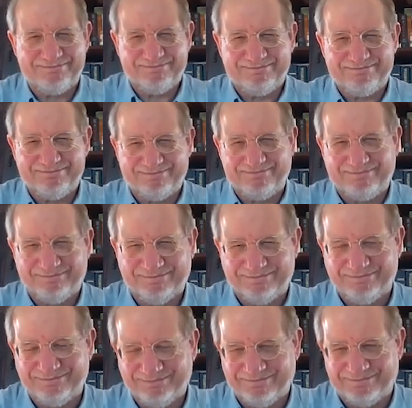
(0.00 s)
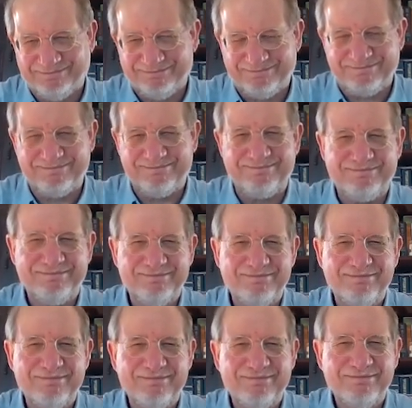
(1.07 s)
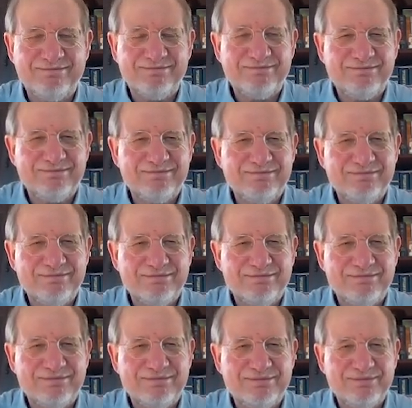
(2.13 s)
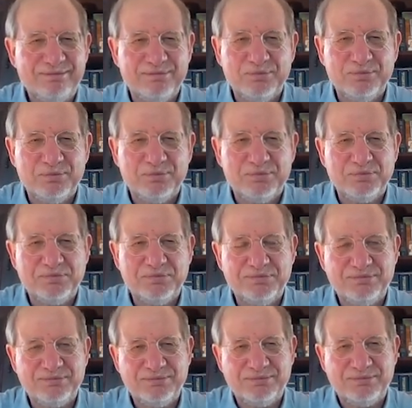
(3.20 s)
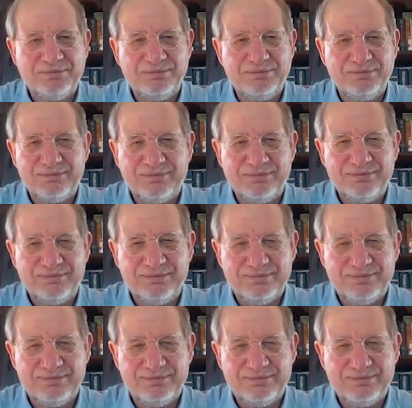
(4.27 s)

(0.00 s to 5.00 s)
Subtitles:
This person isn't speaking.